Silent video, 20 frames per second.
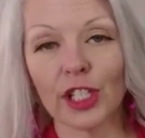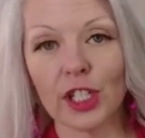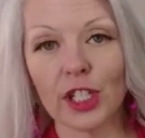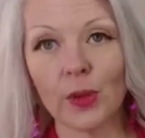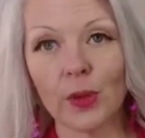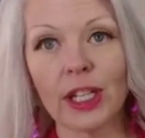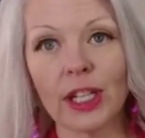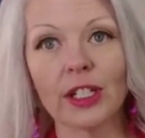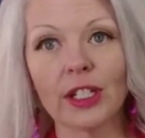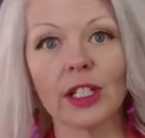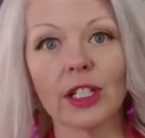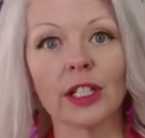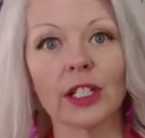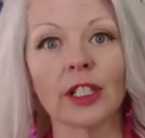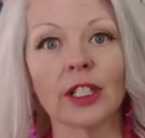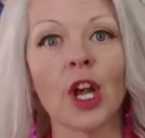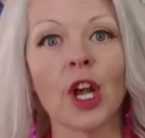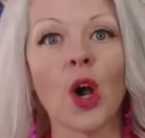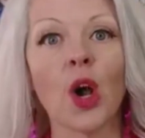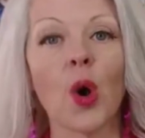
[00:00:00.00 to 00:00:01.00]

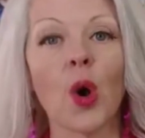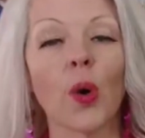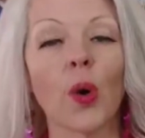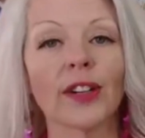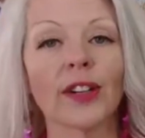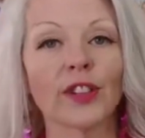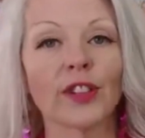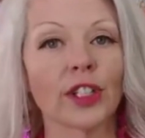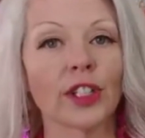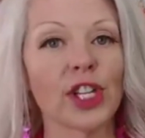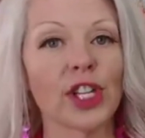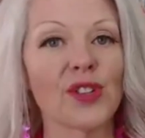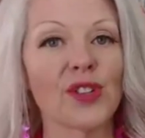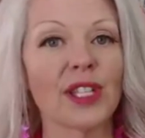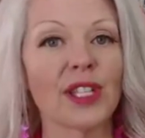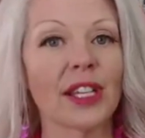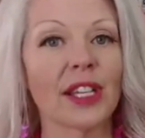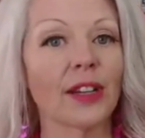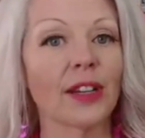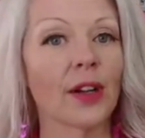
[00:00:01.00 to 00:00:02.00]
sweetener or if you're
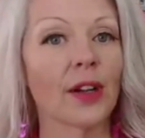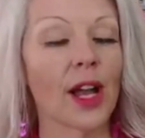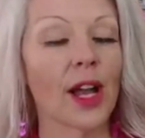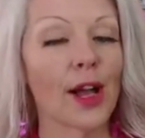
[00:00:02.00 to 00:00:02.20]
using